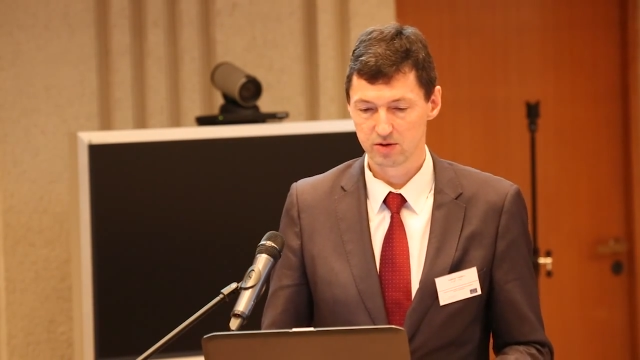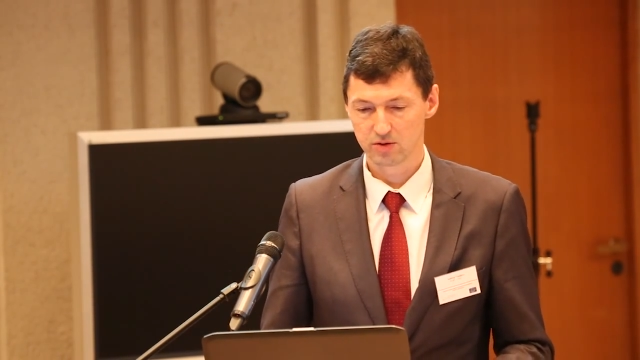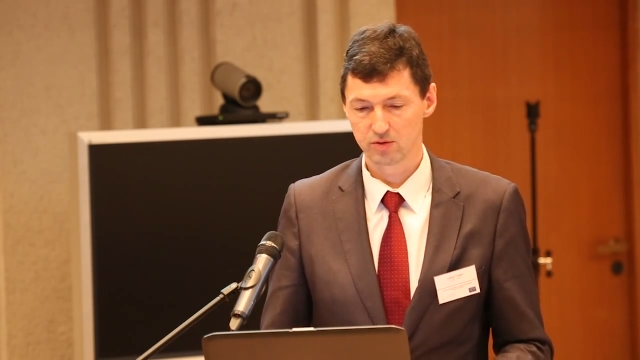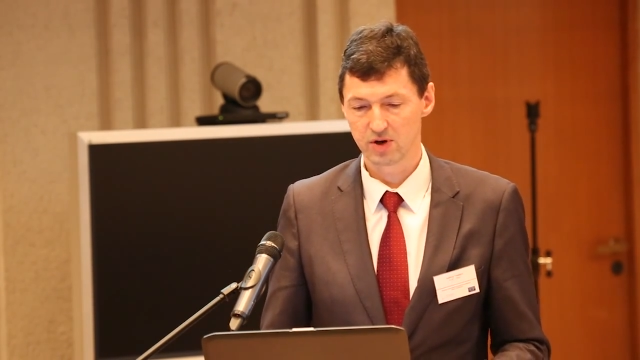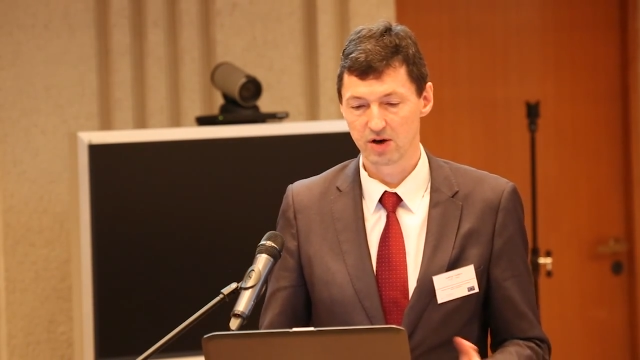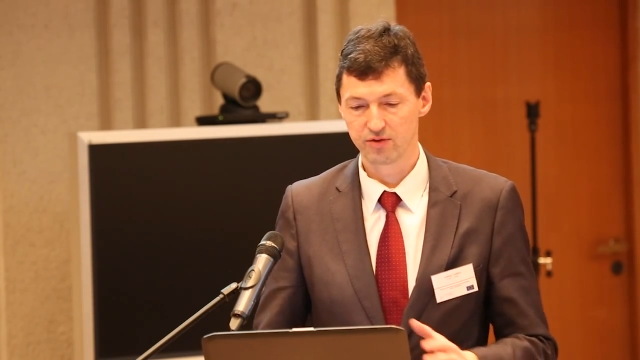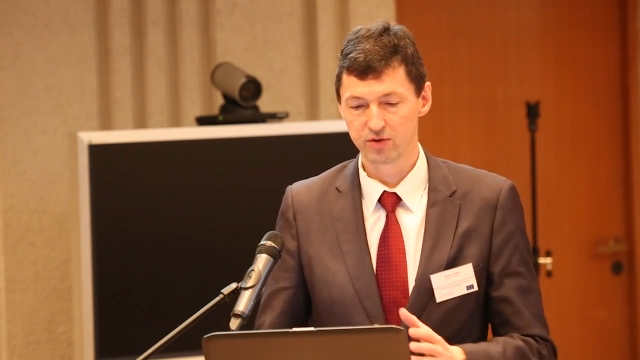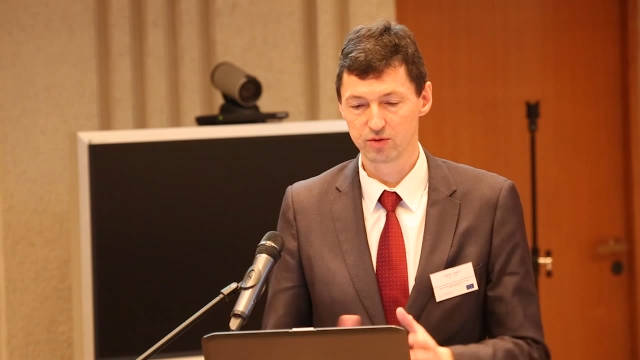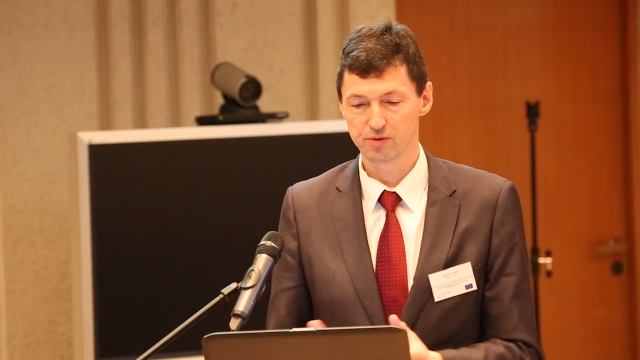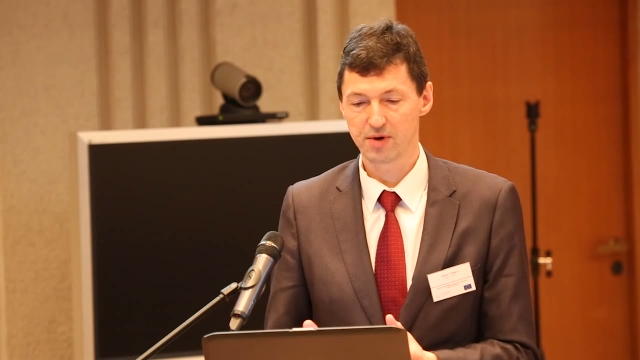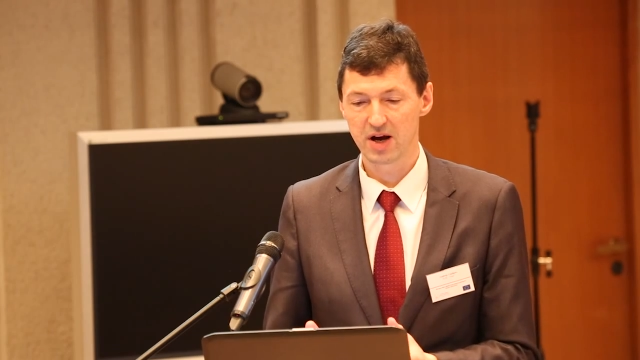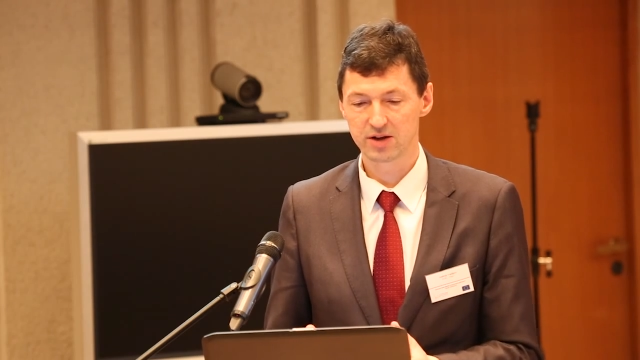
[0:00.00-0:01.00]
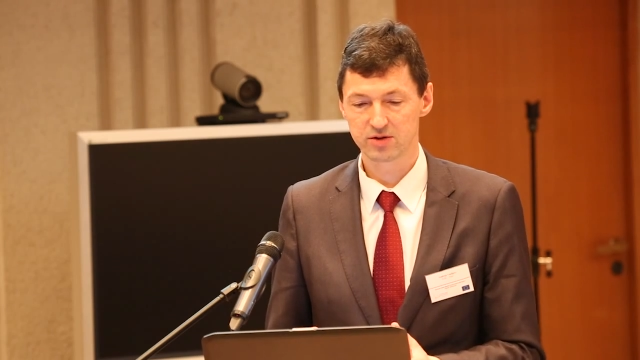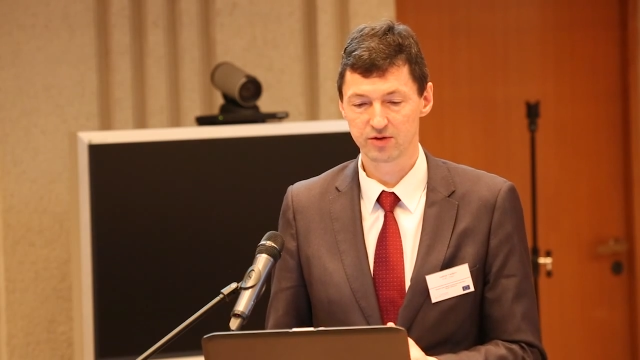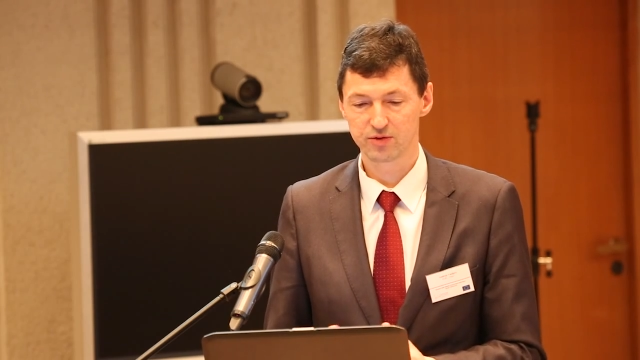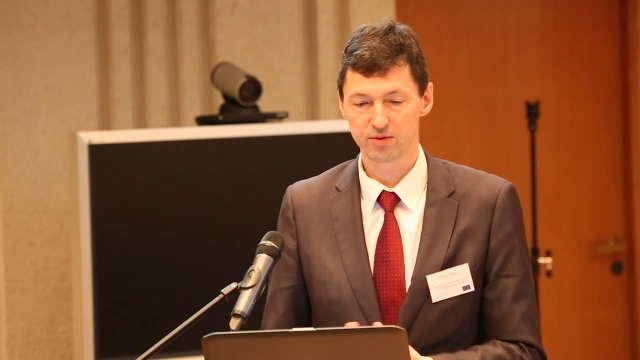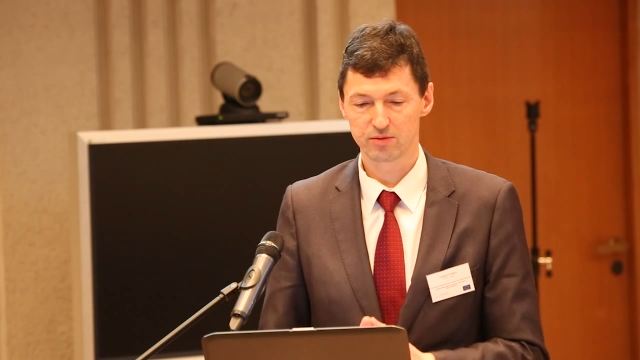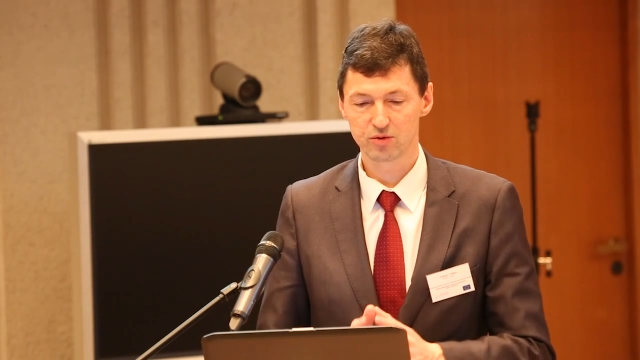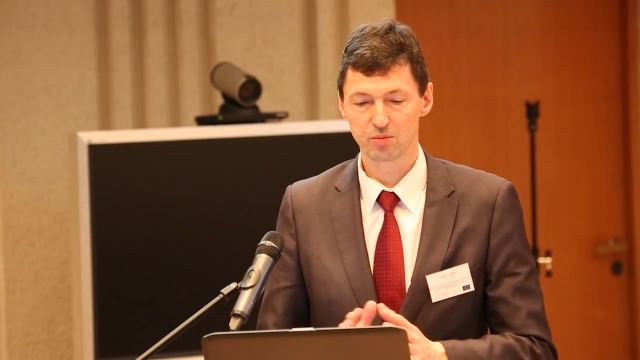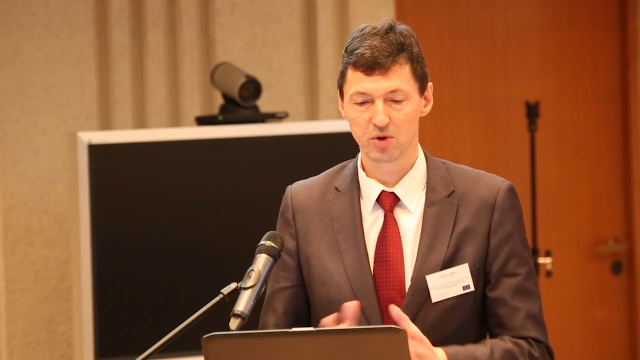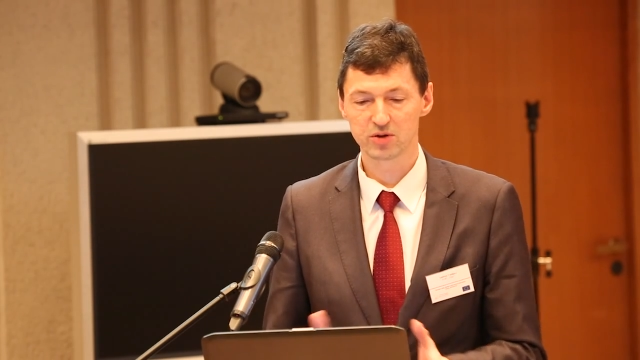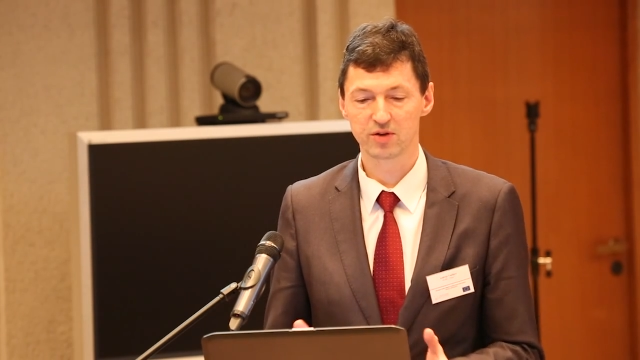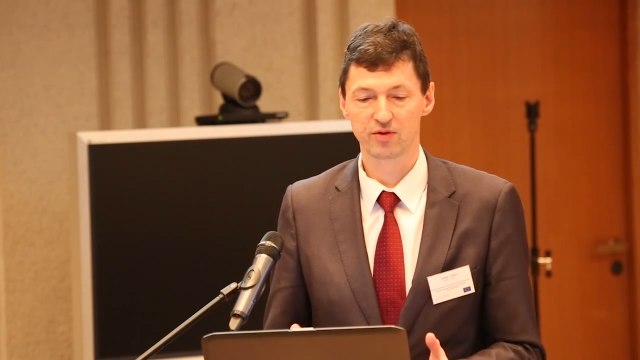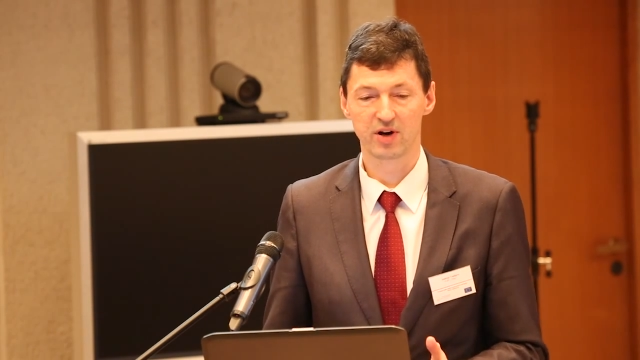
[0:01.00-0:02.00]
you have full rights to
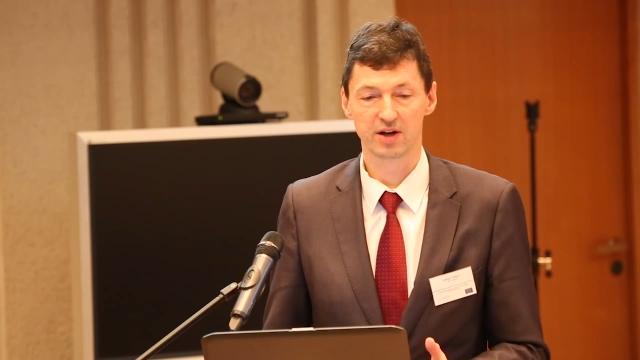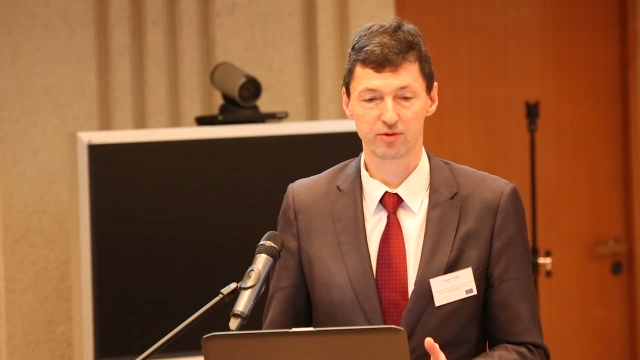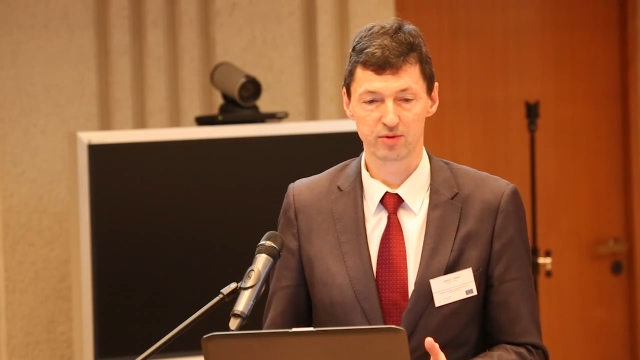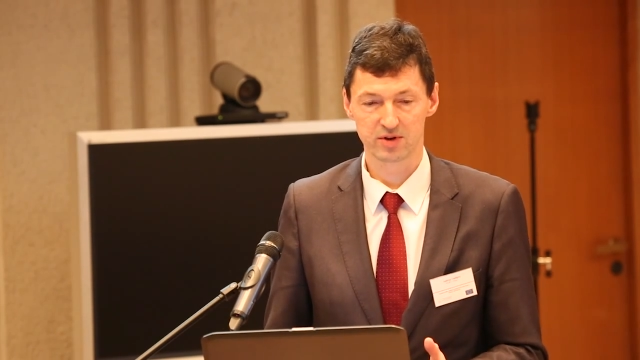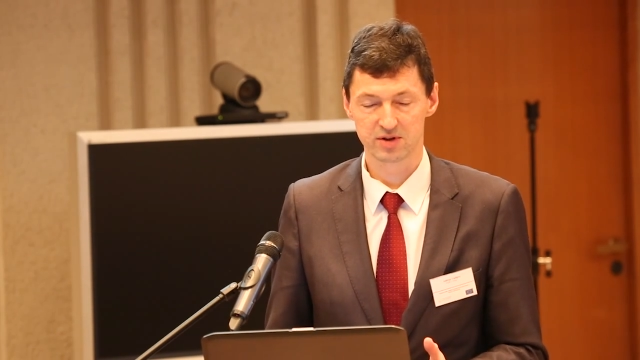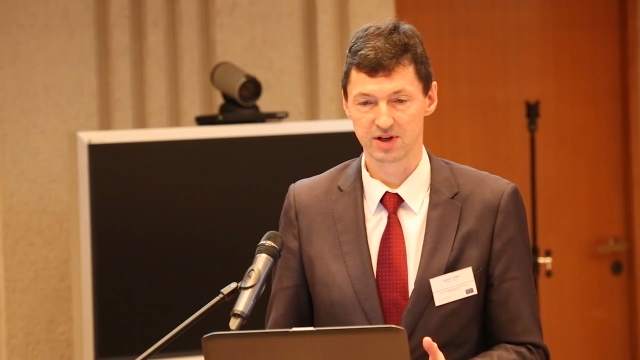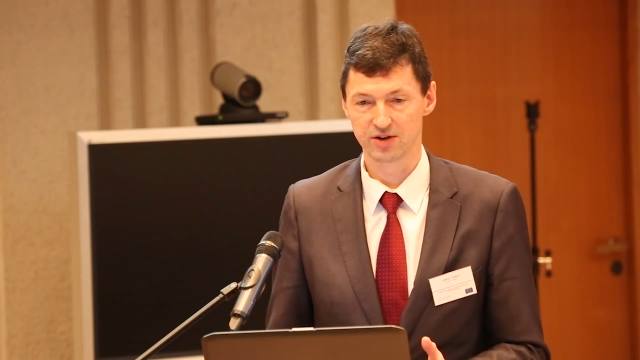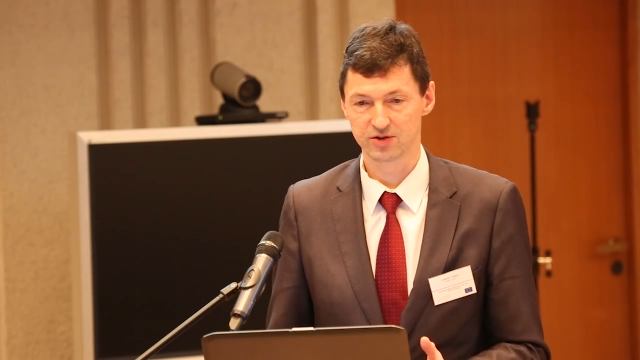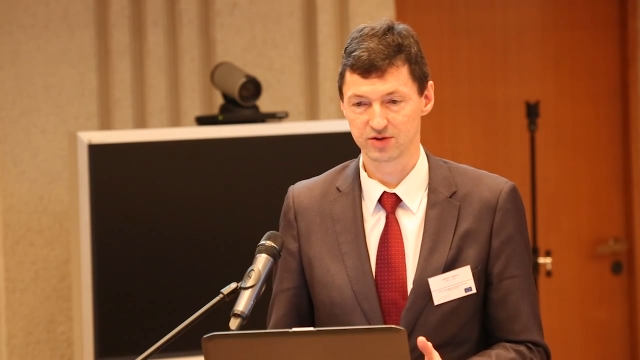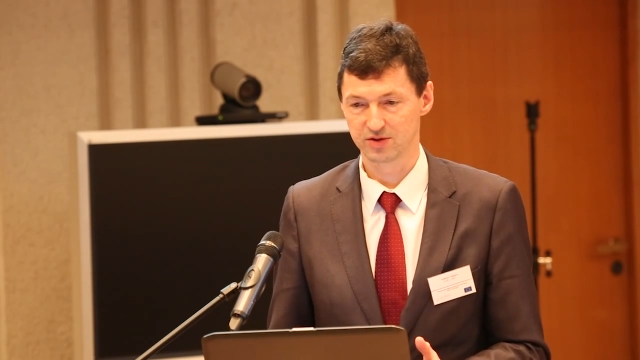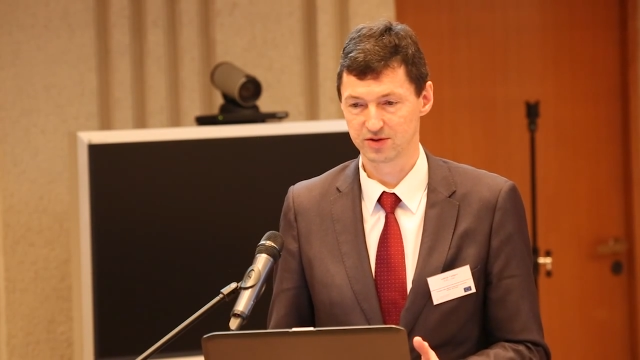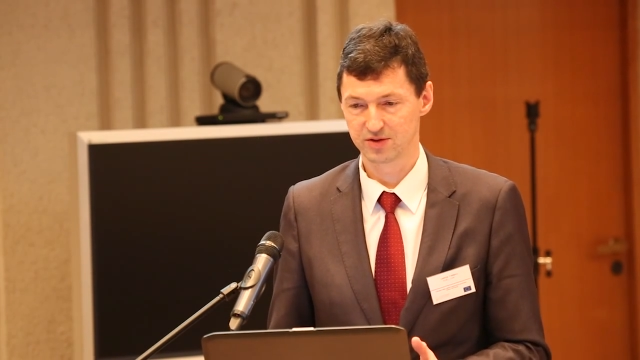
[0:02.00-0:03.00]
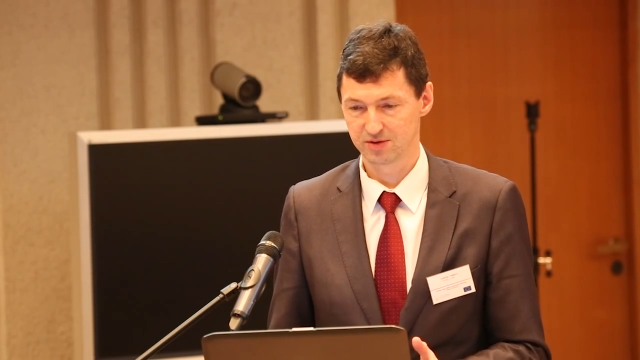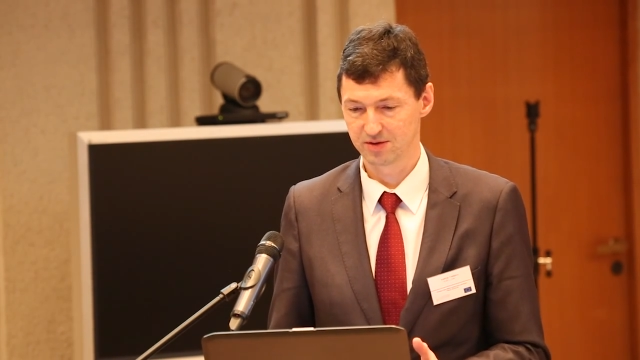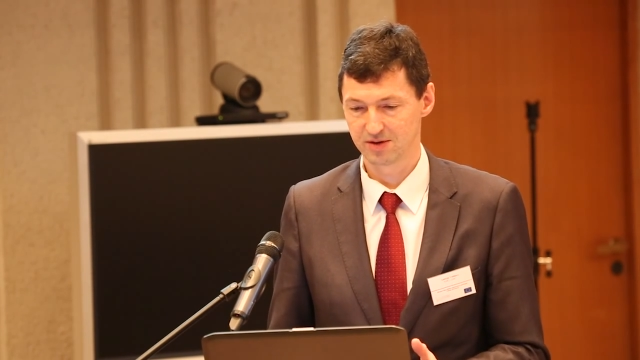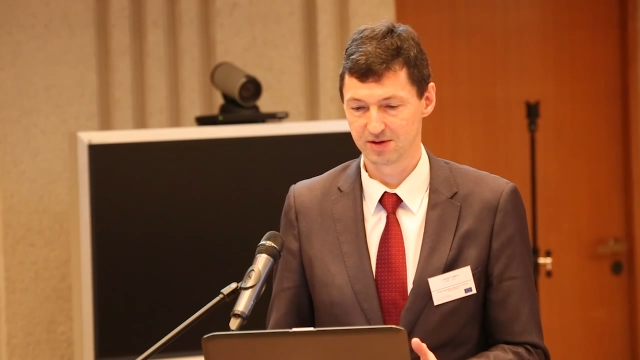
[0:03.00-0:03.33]
modify translations.